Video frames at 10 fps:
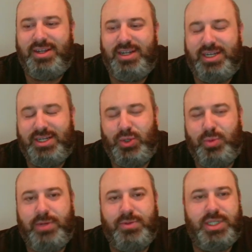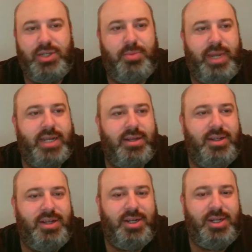And I hope I will see you back
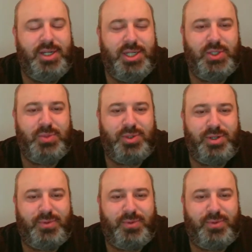tomorrow